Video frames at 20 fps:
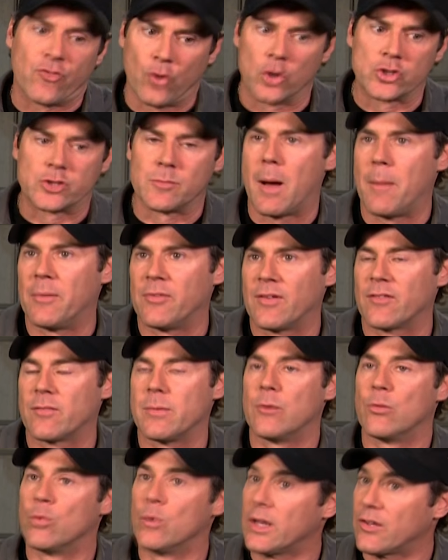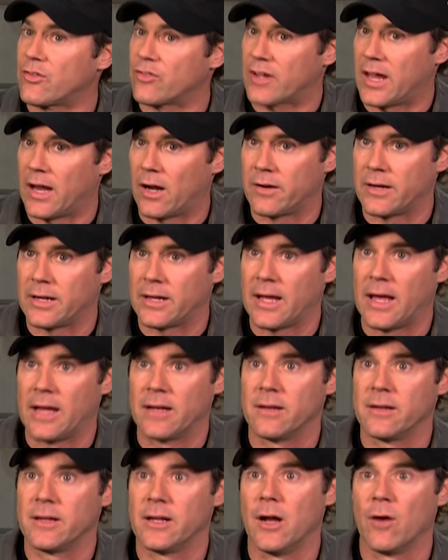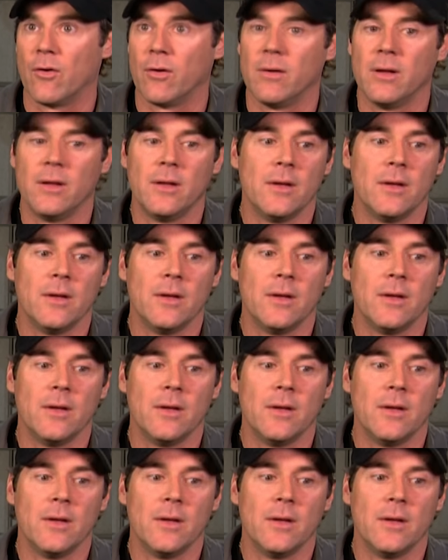soldier mummies have to be really scary and, you know,